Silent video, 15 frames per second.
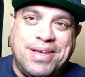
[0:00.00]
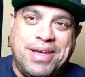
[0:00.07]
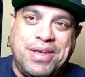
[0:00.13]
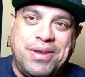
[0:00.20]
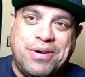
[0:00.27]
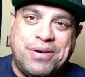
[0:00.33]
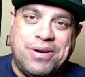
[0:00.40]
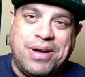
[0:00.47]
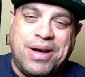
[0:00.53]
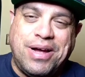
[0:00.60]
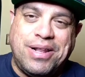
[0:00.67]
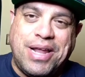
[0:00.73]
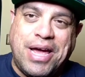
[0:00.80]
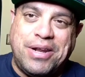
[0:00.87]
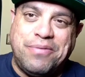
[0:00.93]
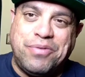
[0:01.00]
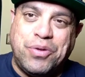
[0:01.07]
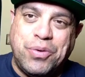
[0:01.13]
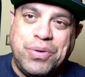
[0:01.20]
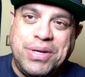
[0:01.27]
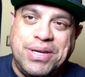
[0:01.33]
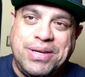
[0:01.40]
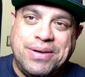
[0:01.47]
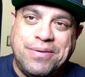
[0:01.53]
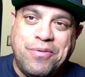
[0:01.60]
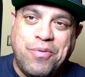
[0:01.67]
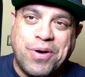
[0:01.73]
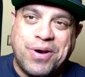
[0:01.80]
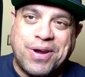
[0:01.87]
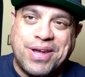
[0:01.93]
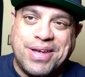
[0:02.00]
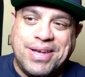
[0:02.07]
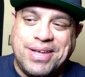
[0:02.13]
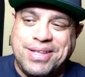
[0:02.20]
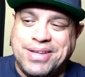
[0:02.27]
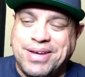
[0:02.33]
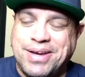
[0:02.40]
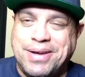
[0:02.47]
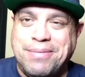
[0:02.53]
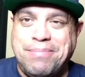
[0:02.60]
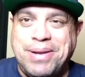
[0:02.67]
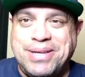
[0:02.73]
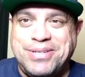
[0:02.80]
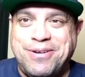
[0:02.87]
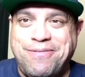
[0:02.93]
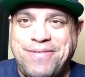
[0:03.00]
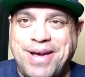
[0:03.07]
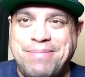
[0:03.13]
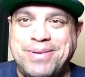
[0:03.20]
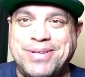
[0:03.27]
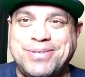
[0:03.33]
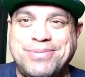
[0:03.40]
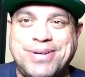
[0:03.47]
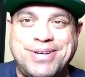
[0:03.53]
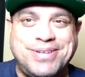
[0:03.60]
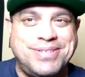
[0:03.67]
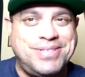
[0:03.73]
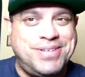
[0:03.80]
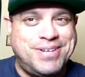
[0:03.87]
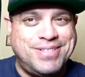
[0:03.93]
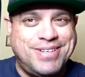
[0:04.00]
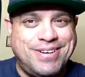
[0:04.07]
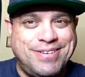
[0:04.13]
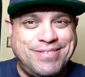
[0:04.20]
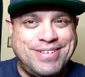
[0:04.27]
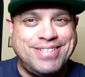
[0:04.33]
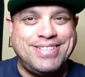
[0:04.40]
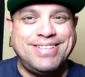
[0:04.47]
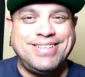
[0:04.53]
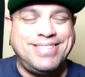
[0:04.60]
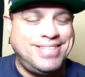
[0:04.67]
in your line of duty, work, and bless your family as well. Cheers, everyone.